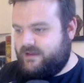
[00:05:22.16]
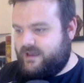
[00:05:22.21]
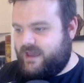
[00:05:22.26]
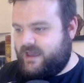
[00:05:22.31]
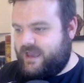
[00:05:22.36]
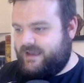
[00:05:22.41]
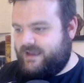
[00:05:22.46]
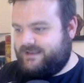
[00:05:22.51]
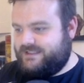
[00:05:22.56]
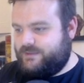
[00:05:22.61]

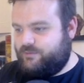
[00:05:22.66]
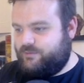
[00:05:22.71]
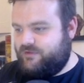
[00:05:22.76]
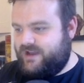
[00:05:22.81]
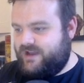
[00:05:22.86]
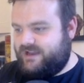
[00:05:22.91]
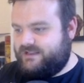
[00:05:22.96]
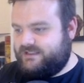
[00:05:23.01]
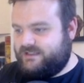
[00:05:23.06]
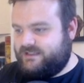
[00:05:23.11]

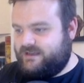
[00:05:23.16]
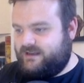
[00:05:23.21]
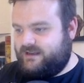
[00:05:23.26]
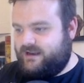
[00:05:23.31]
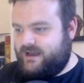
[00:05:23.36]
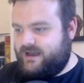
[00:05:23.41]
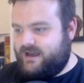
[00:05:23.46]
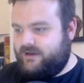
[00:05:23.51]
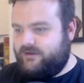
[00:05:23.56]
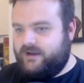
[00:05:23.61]
Express,
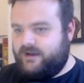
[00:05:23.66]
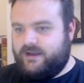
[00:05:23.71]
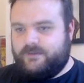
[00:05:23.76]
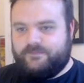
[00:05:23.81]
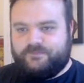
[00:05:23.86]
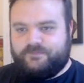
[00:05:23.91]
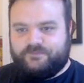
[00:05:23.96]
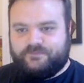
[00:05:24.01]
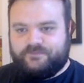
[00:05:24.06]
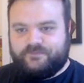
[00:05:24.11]
Clara.
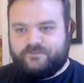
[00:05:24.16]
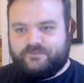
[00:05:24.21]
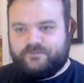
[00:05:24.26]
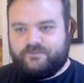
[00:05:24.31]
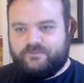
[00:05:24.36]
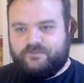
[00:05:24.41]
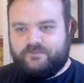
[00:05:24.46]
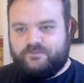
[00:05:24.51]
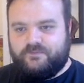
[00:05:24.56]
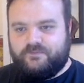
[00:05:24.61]

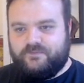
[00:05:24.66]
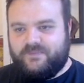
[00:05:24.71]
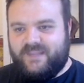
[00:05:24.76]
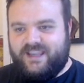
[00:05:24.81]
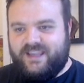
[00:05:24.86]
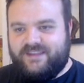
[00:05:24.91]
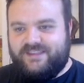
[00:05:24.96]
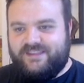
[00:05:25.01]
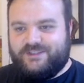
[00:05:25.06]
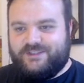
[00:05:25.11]

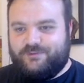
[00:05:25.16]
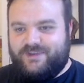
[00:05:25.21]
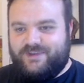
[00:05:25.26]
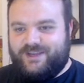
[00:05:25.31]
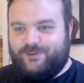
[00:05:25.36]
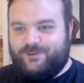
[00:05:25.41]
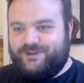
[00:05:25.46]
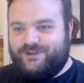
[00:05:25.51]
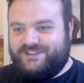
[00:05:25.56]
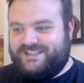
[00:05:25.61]
This week
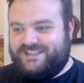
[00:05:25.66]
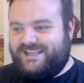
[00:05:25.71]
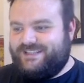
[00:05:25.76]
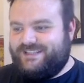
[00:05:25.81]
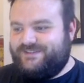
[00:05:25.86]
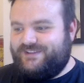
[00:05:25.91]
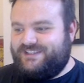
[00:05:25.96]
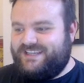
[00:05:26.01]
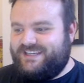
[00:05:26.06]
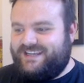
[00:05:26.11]
will stands
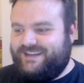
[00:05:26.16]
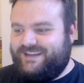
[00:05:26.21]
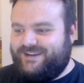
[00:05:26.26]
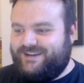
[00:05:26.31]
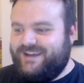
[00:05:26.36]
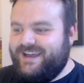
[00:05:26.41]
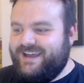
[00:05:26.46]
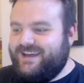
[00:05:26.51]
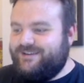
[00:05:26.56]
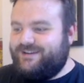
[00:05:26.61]
for Jenna,
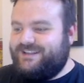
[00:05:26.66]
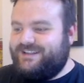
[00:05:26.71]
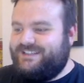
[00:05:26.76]
for